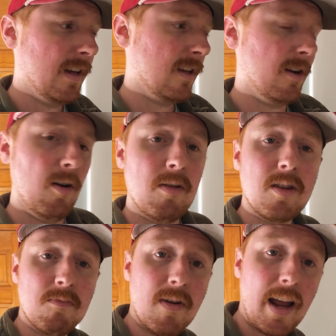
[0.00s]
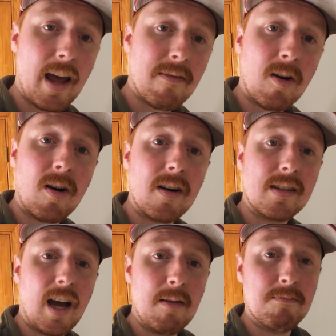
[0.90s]
you might have a hard
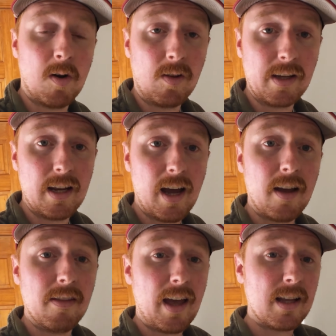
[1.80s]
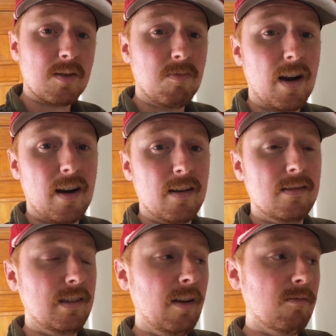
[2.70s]
time pulling it out. That's
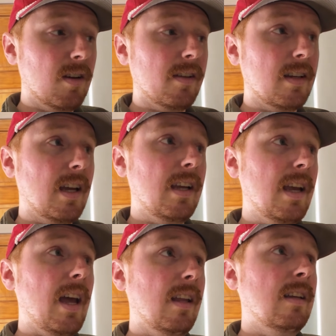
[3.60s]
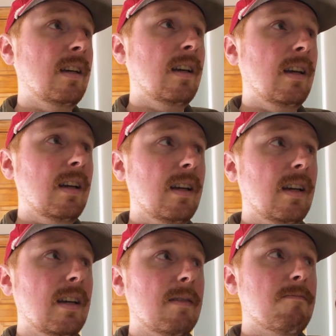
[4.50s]
where it really can get
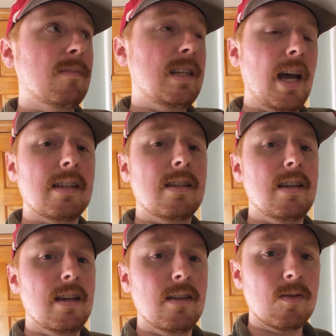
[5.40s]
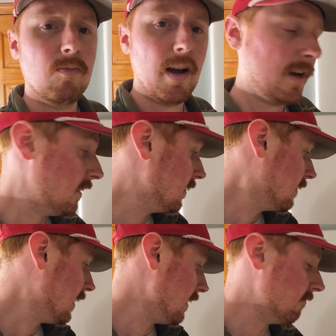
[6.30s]
testy, is when
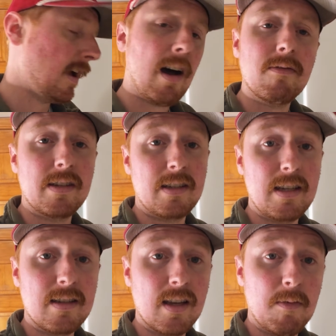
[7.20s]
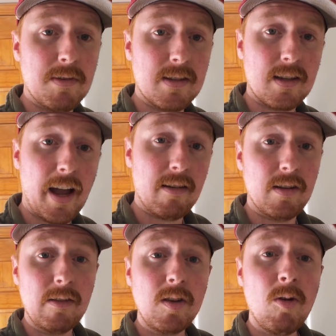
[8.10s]
a valve is seized up inside of
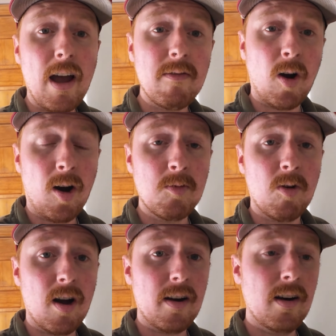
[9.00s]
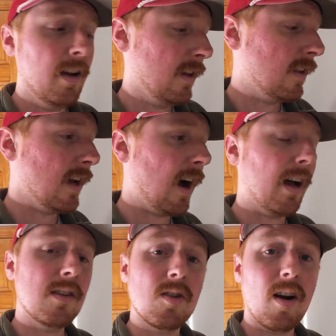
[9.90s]
it. If you have hard water, the
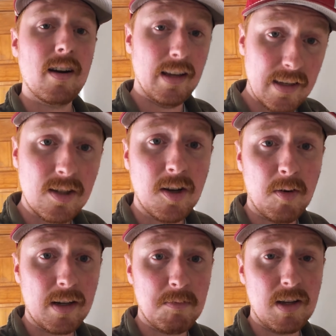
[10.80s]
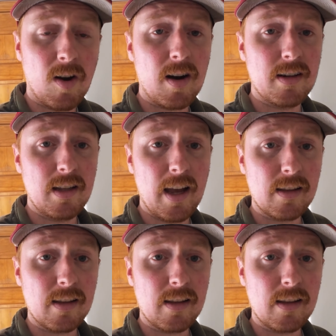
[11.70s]
odds are it's going to be hard to yank